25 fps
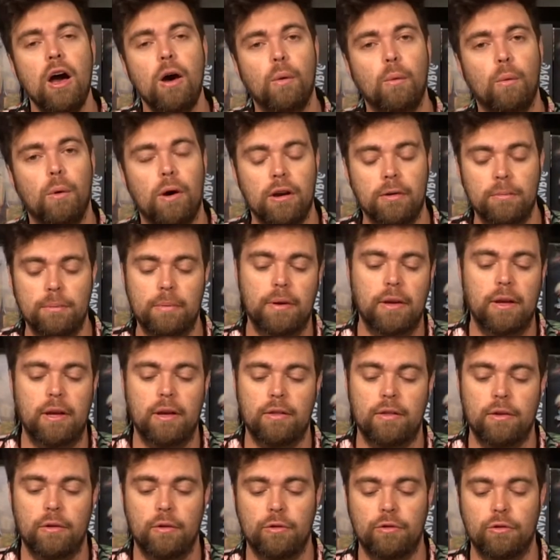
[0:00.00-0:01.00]
One
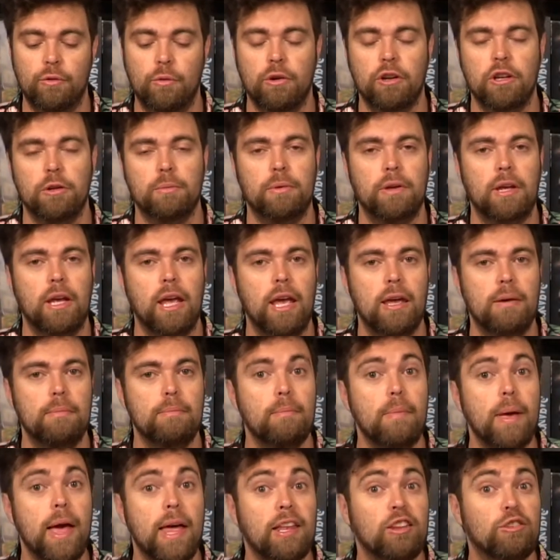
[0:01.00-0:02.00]
being there is going to be a
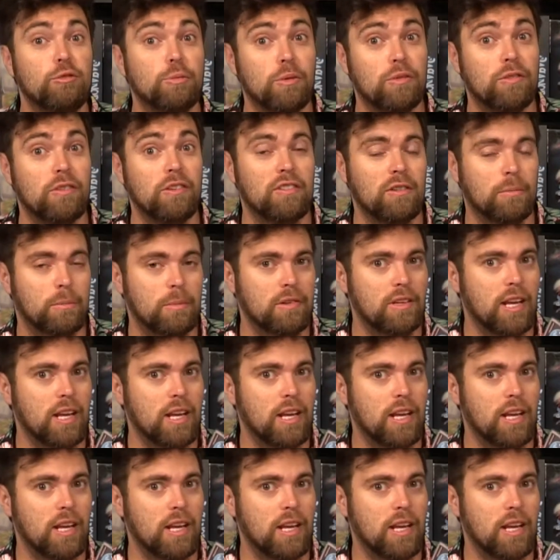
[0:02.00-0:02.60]
management system,